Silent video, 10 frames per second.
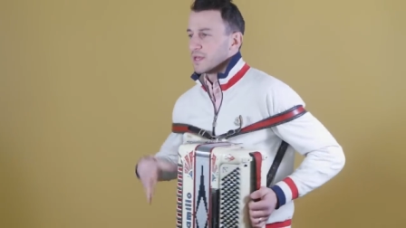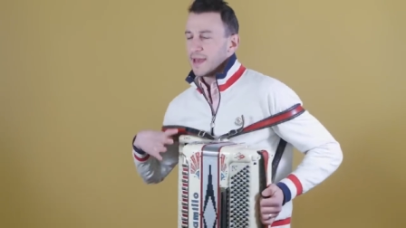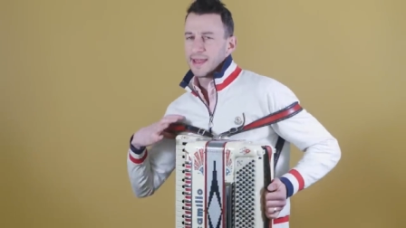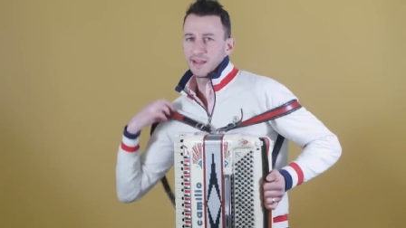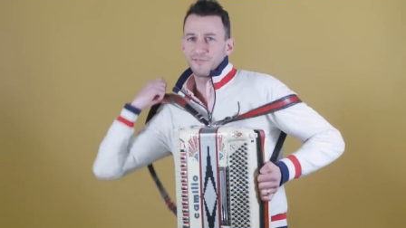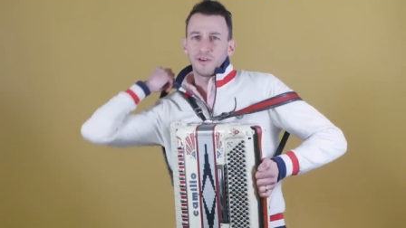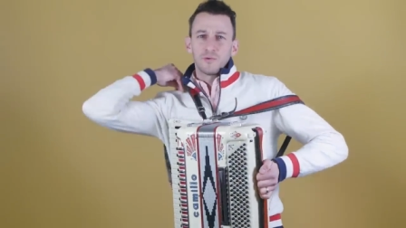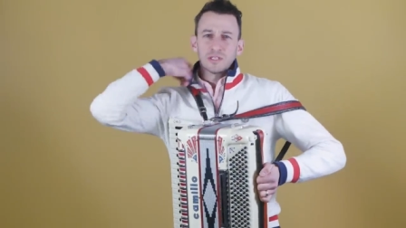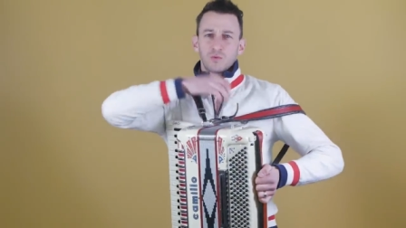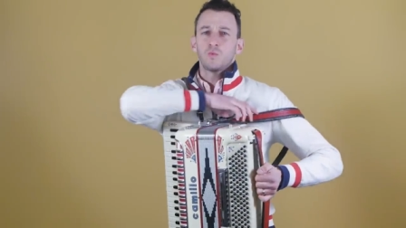And if it
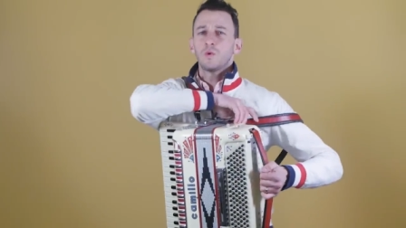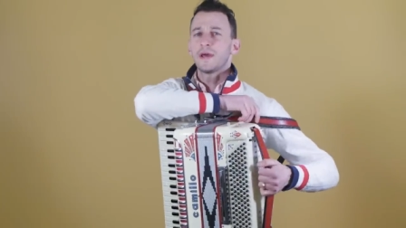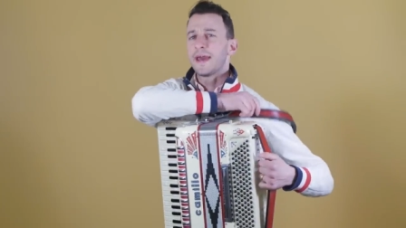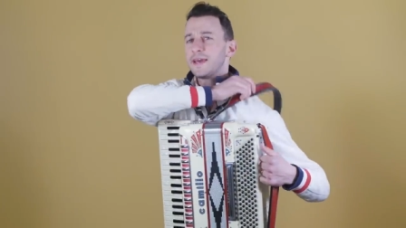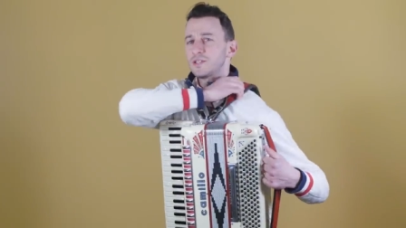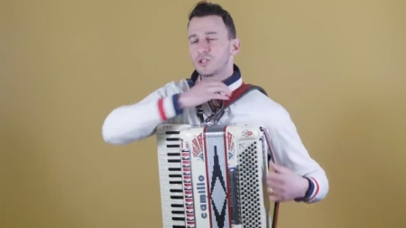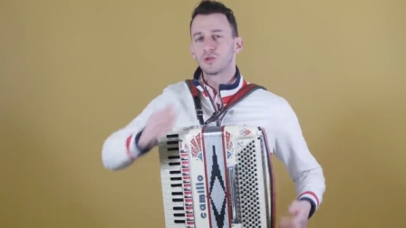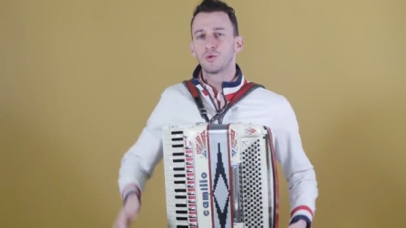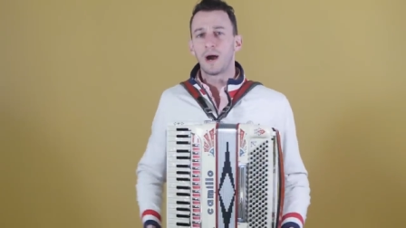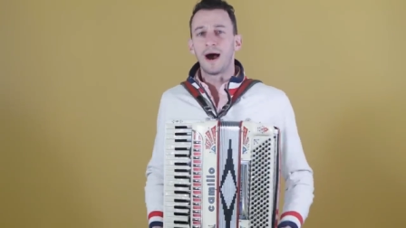was way
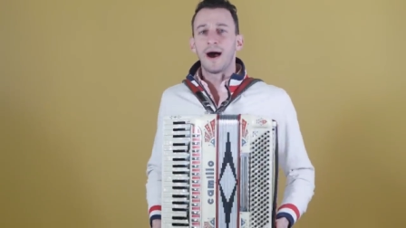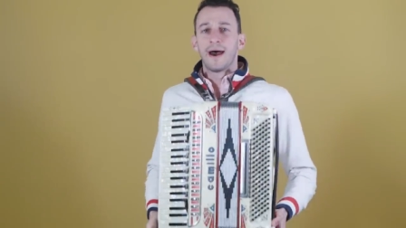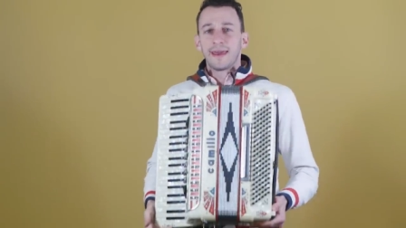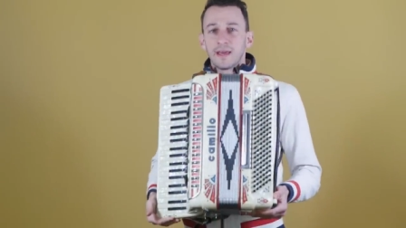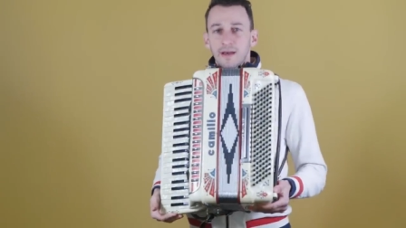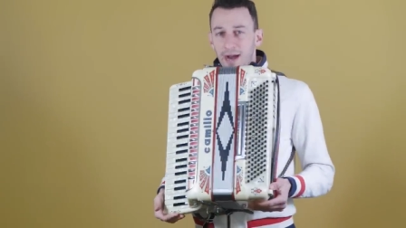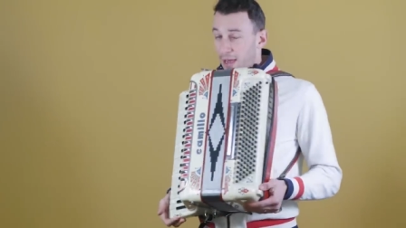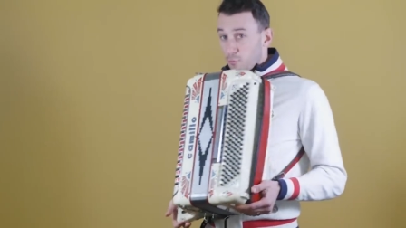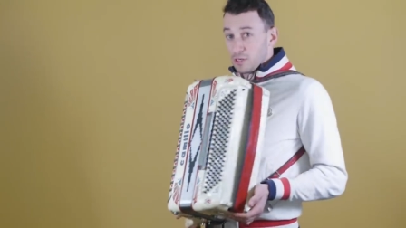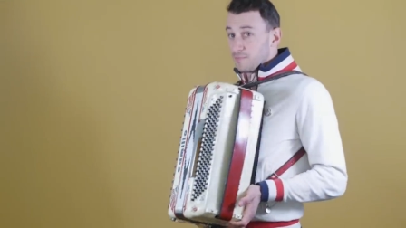too high,
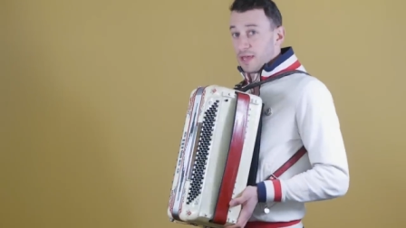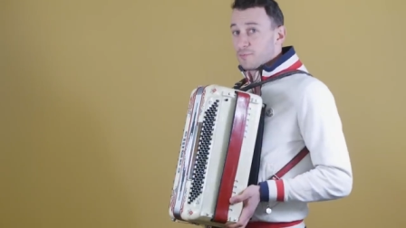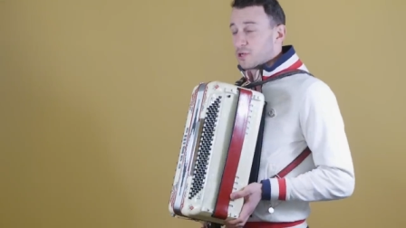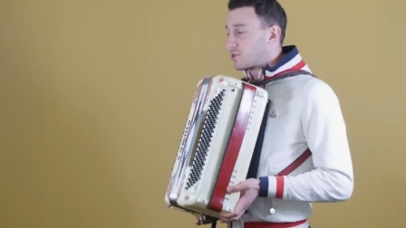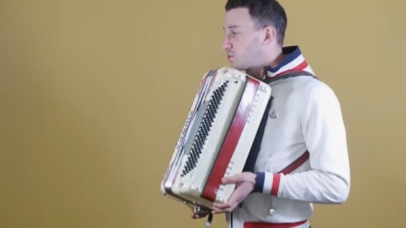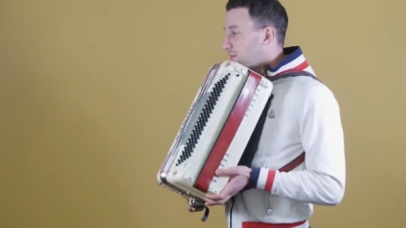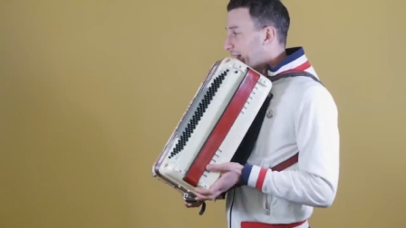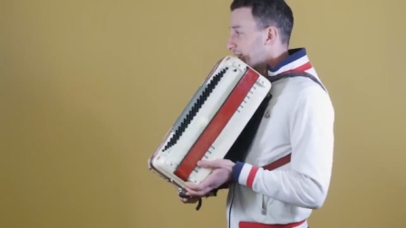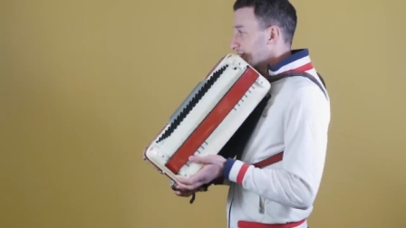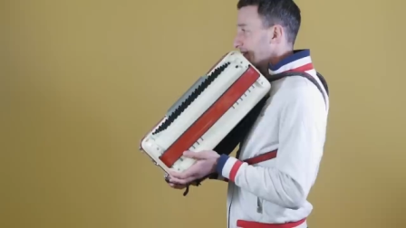I wouldn't be able to do
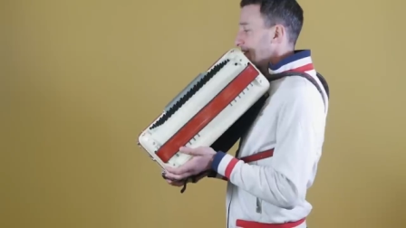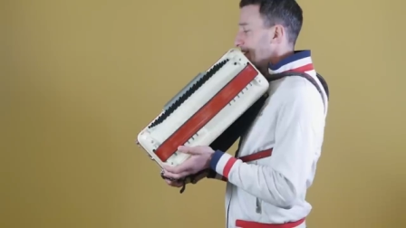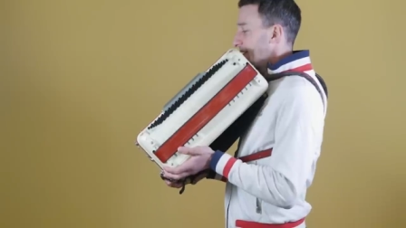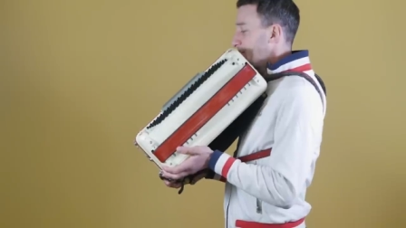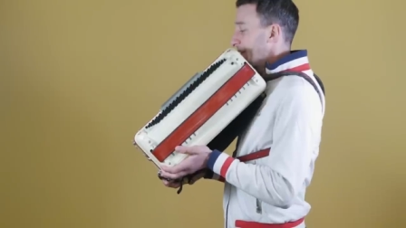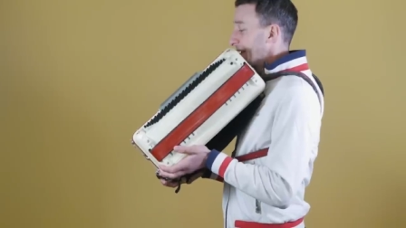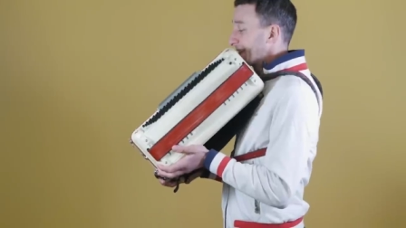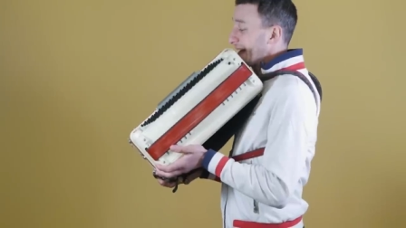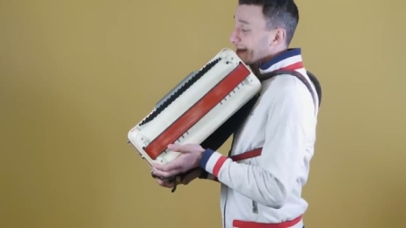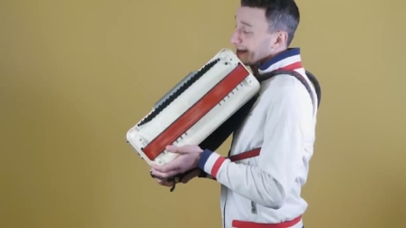that. It'd be
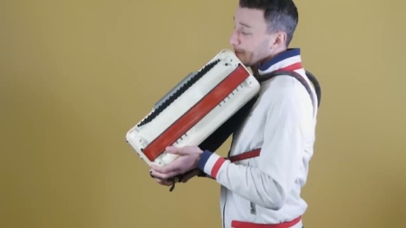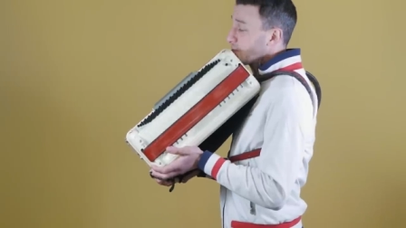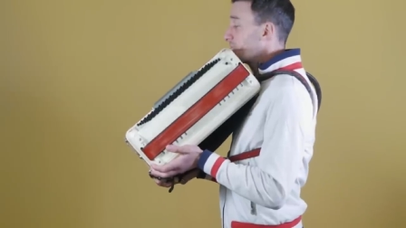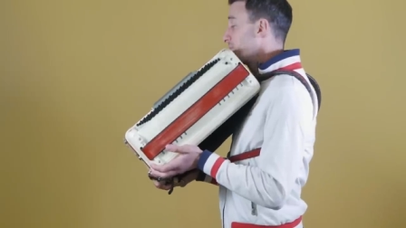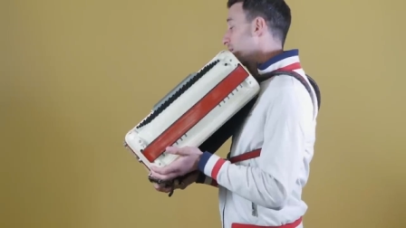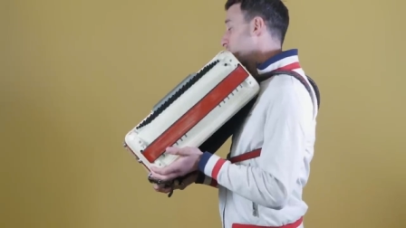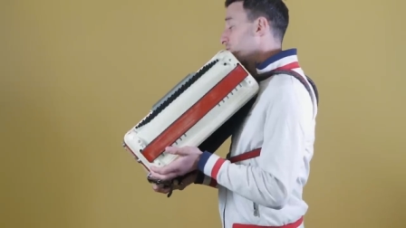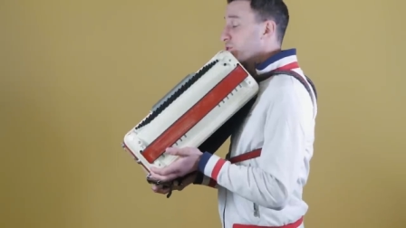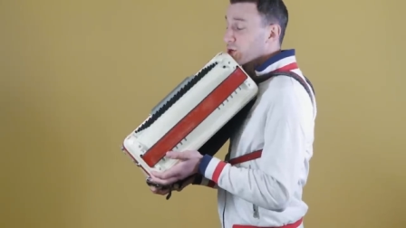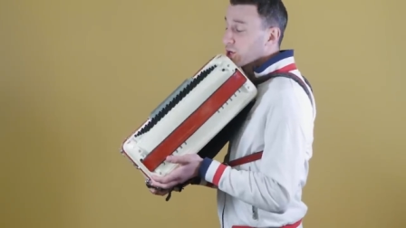like that and I wouldn't be able to
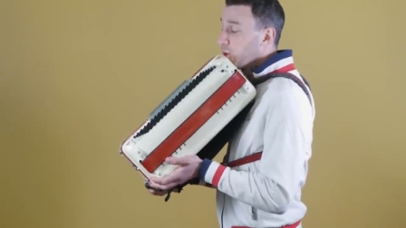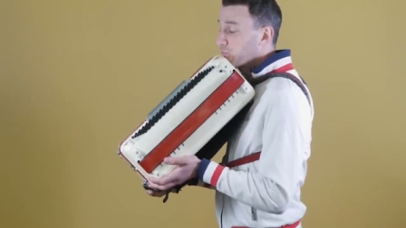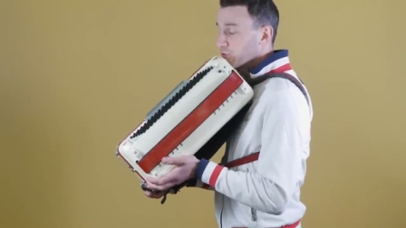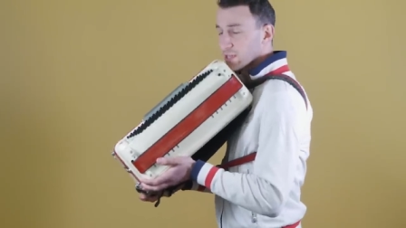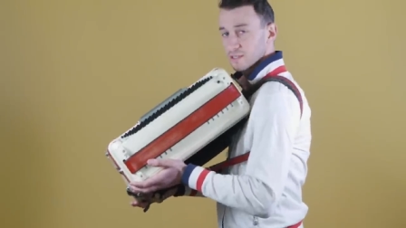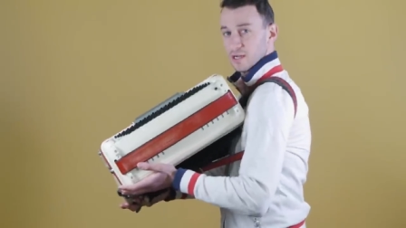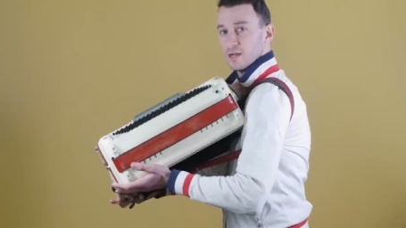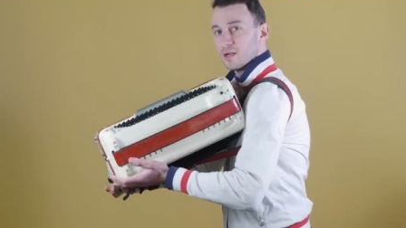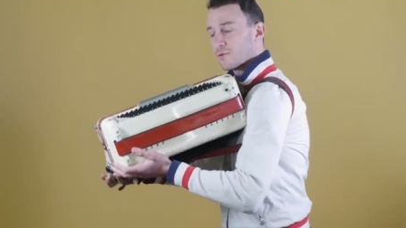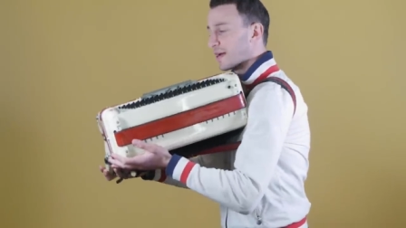look over it,
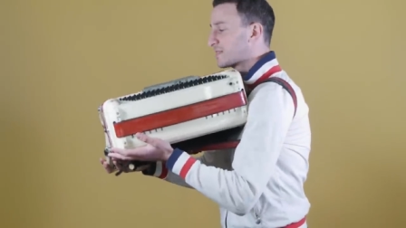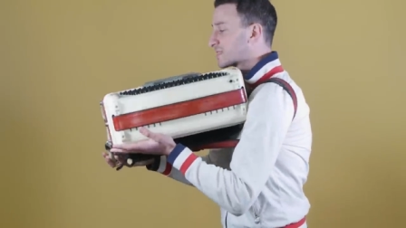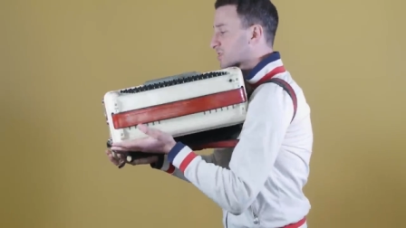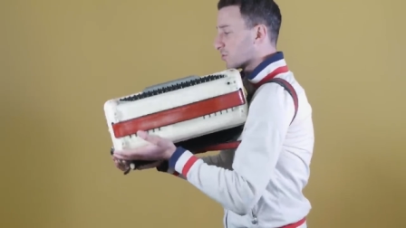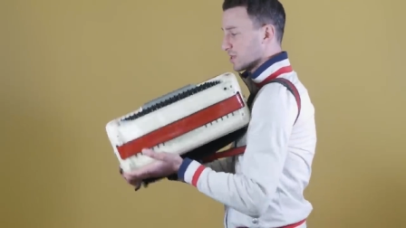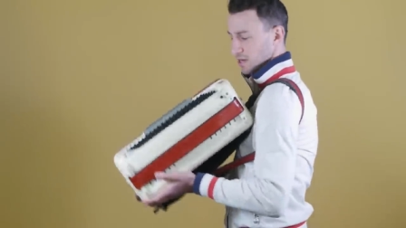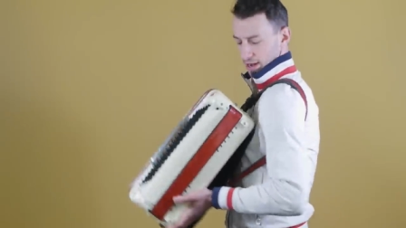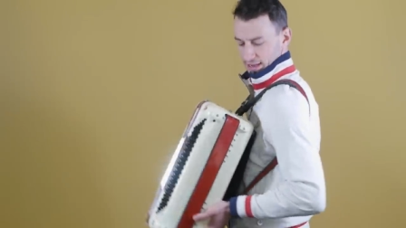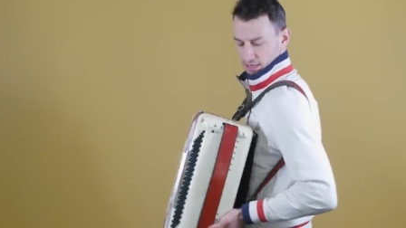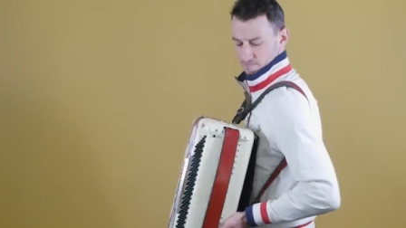right? So here
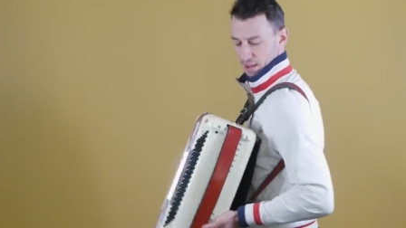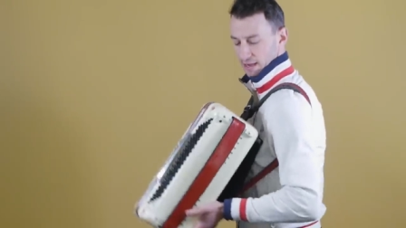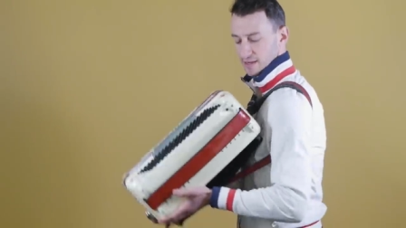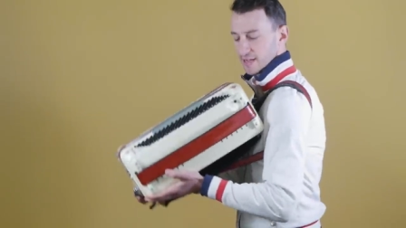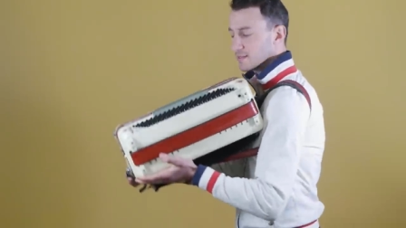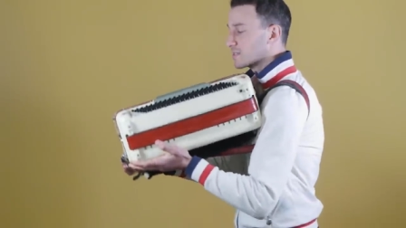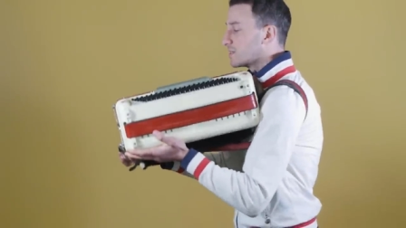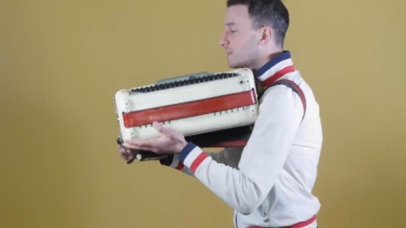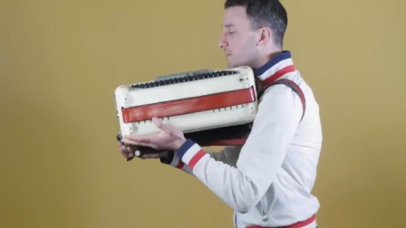I could bend it